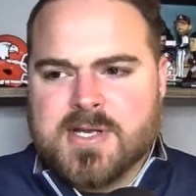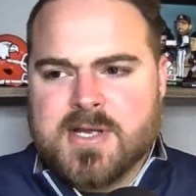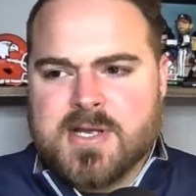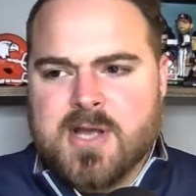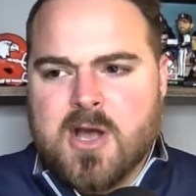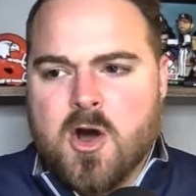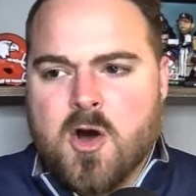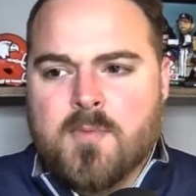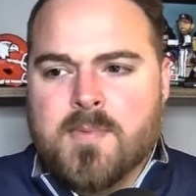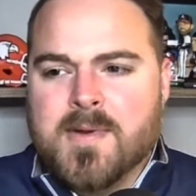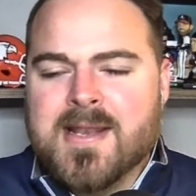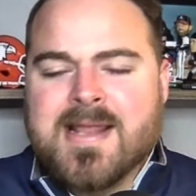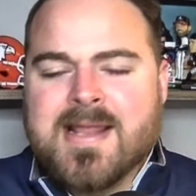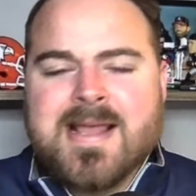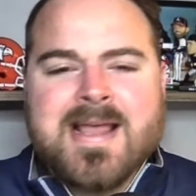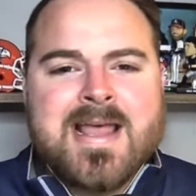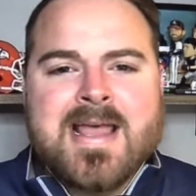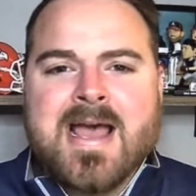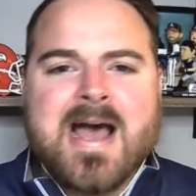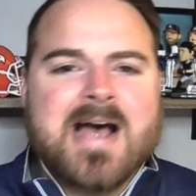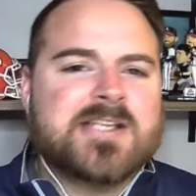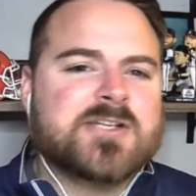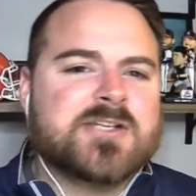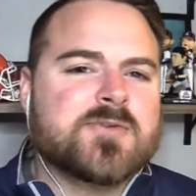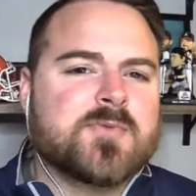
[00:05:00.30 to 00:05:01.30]
ago, but
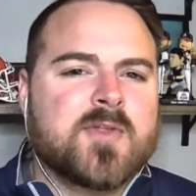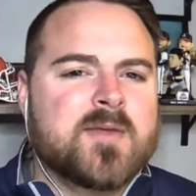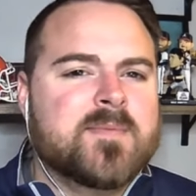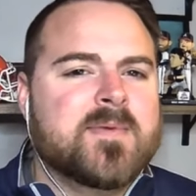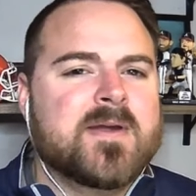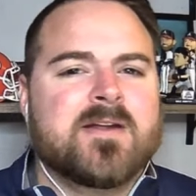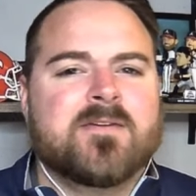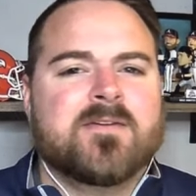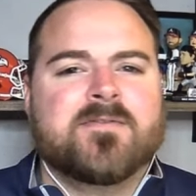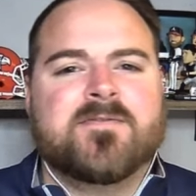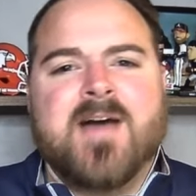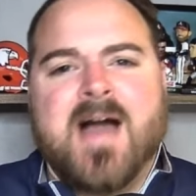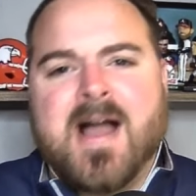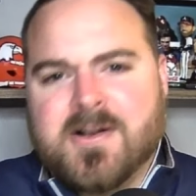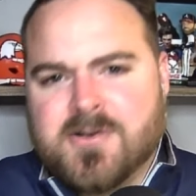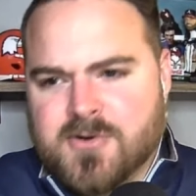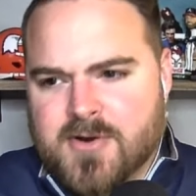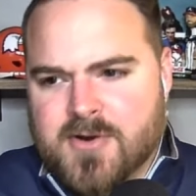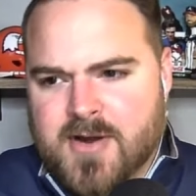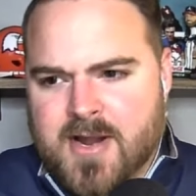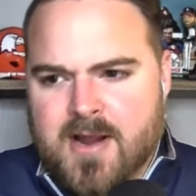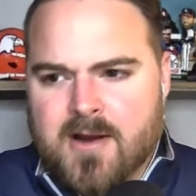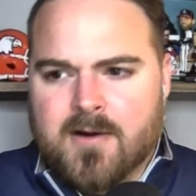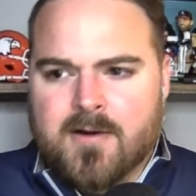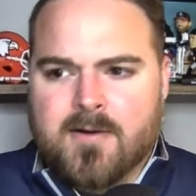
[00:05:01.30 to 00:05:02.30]
hasn't really been a factor
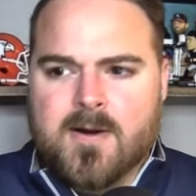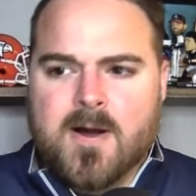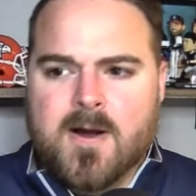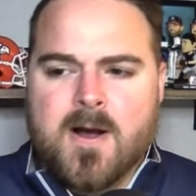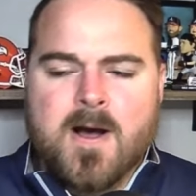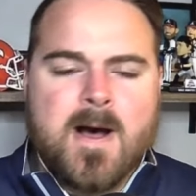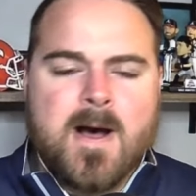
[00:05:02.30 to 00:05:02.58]
here.